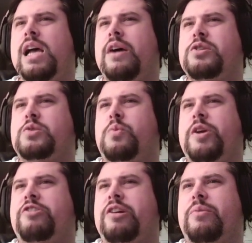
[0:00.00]
I was
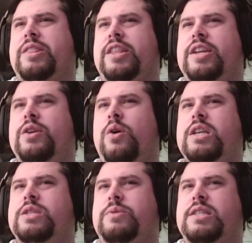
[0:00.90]
wondering what the
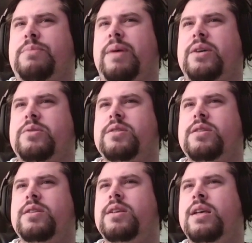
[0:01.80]
noise was about.
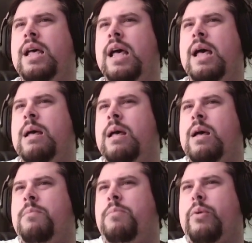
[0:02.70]

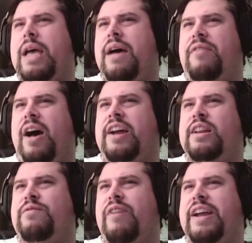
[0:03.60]
But we have
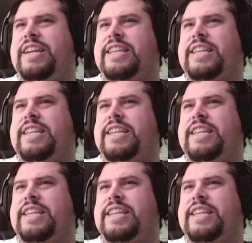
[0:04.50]
uninvited